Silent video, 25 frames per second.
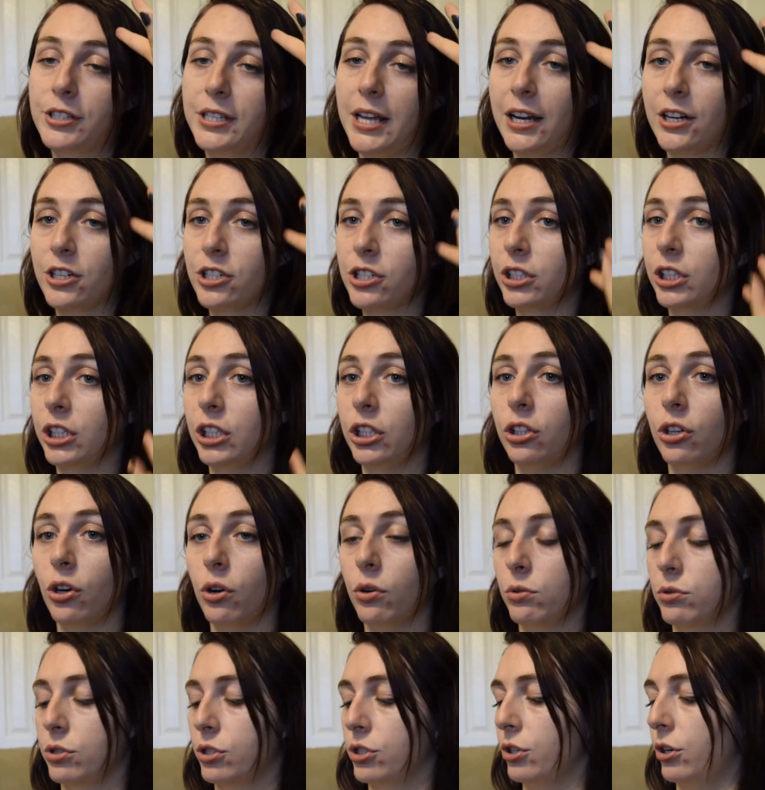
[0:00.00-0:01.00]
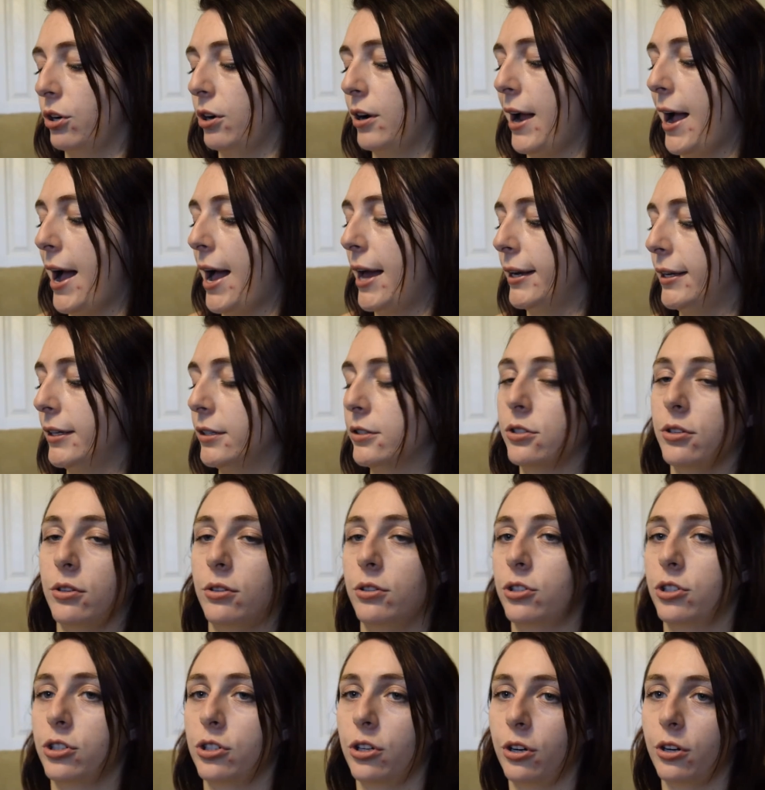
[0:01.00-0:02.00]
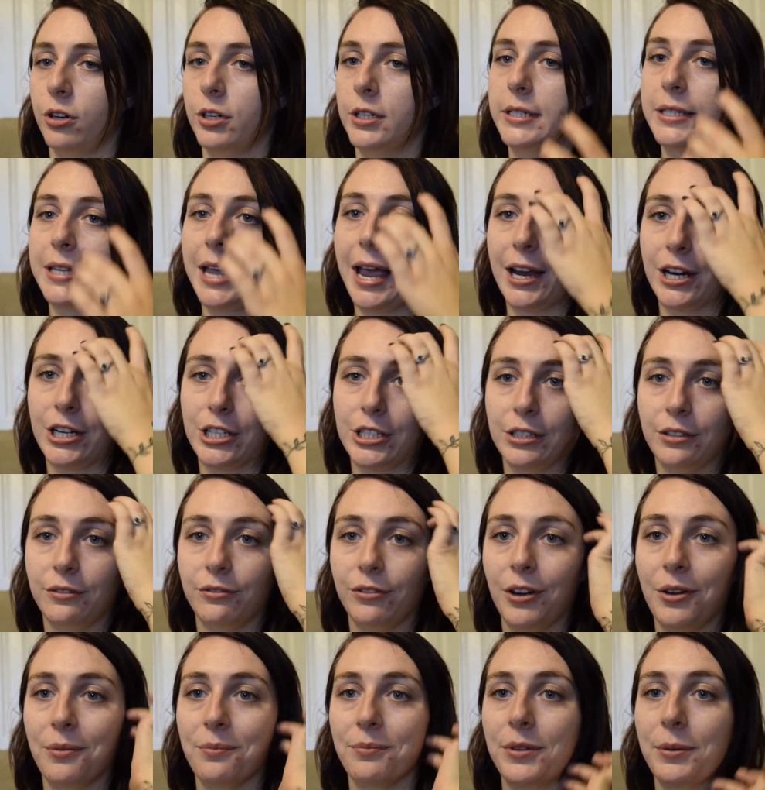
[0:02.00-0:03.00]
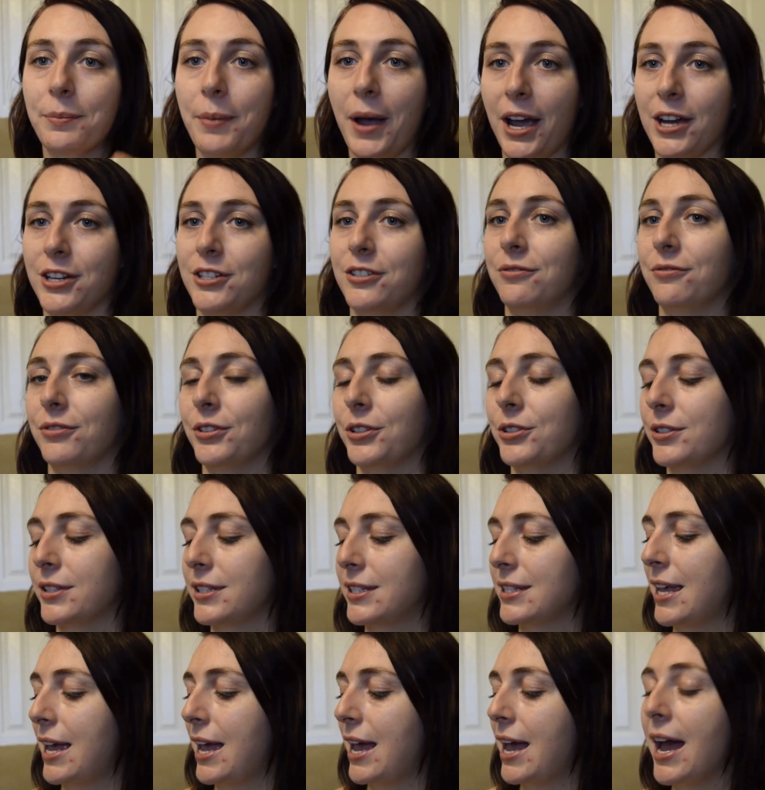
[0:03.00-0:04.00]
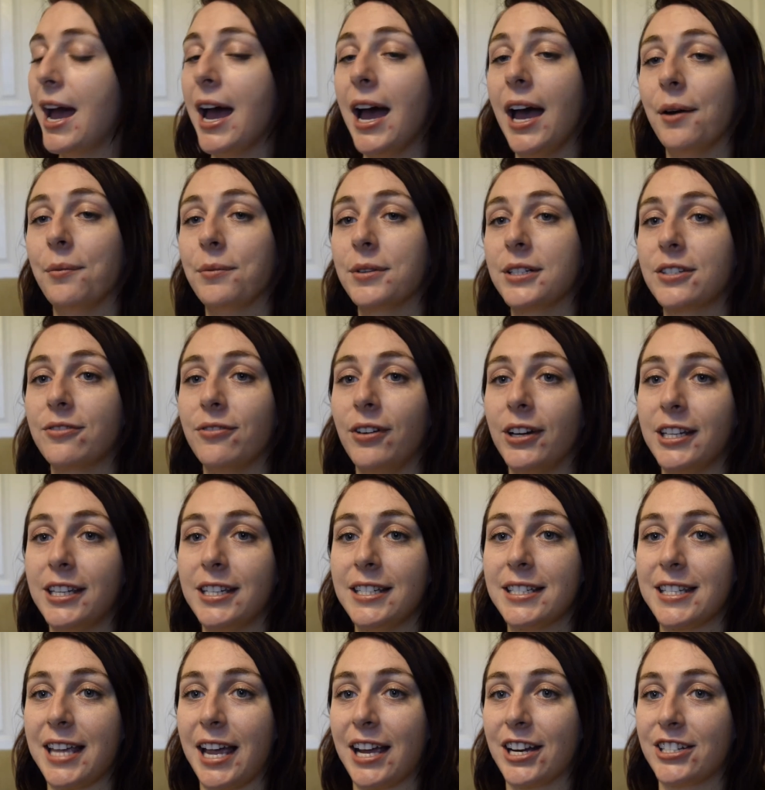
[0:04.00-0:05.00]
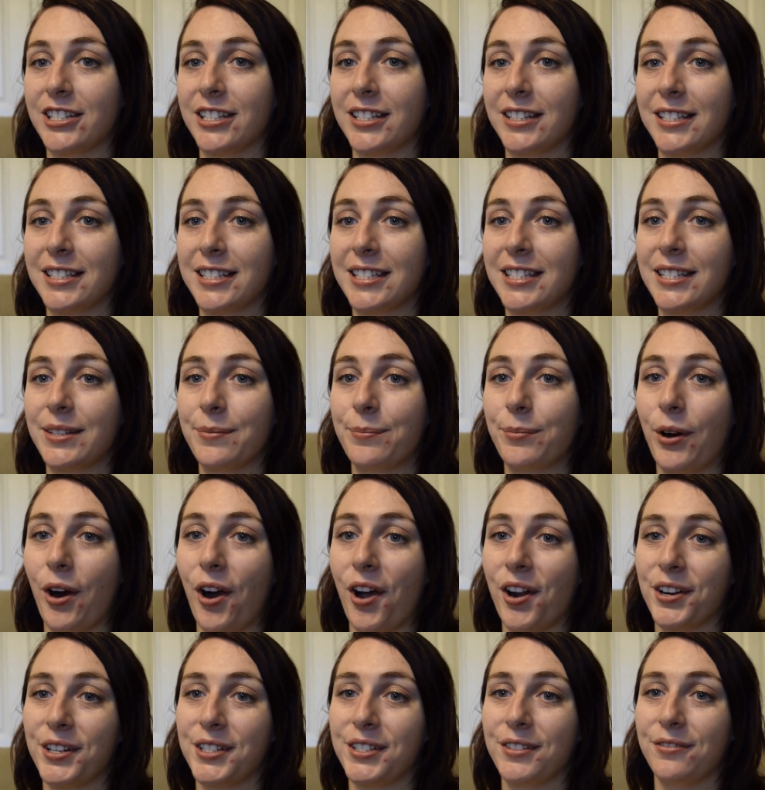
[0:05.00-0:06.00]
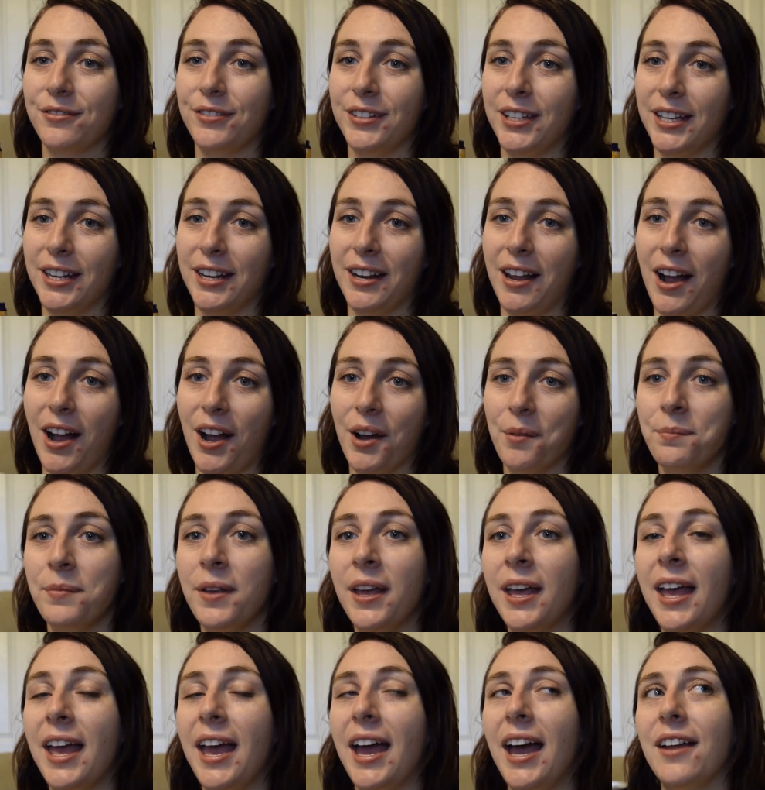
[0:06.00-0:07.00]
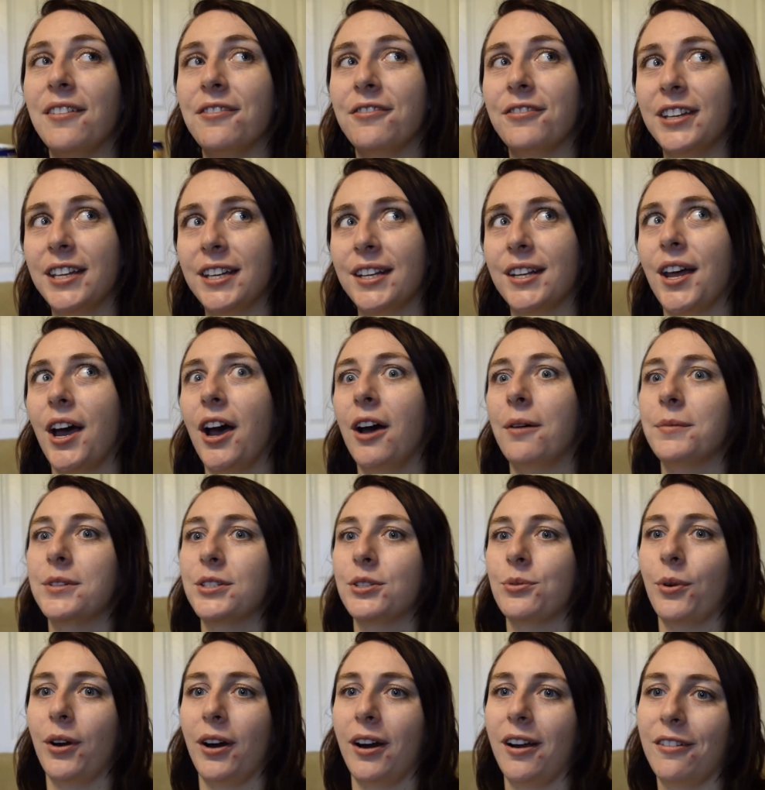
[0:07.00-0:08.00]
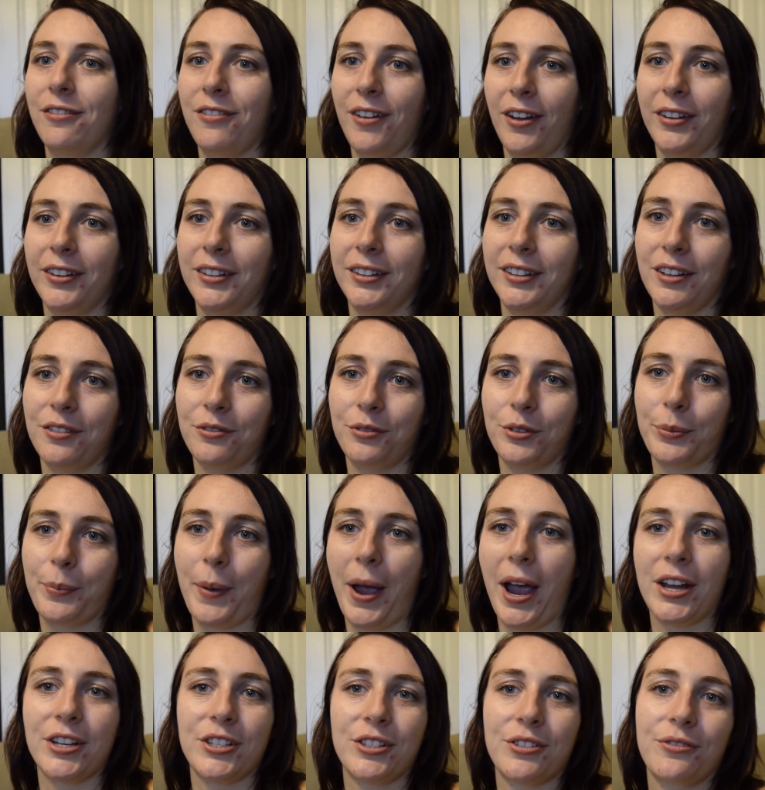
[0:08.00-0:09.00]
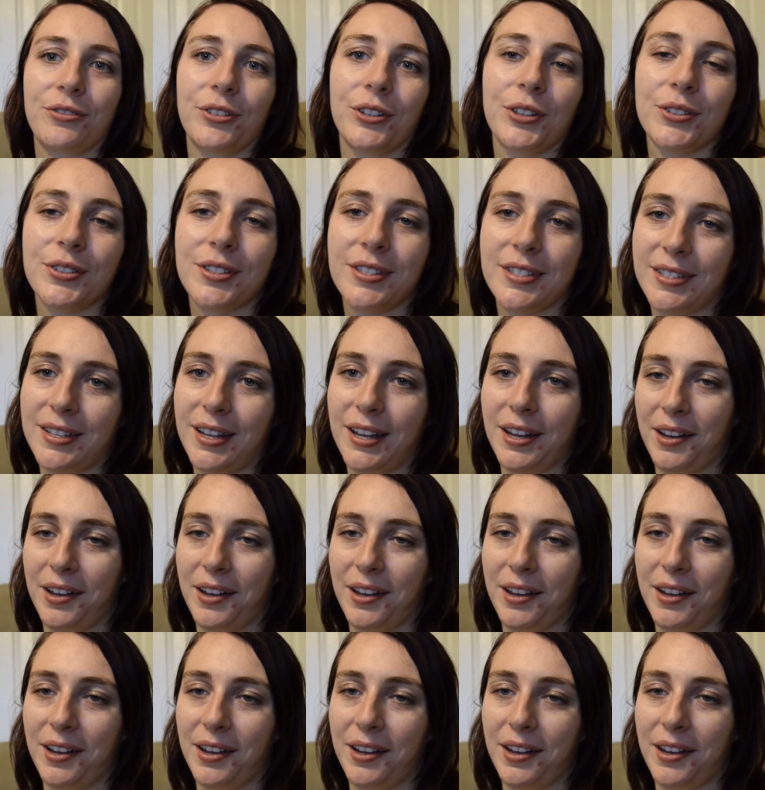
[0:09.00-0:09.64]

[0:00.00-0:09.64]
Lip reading: actually no sugar added, so the sugar is actually from the passion fruits. And what's funny is actually this is a product of Vietnam, and Vietnam is where I fell in love with passion fruits.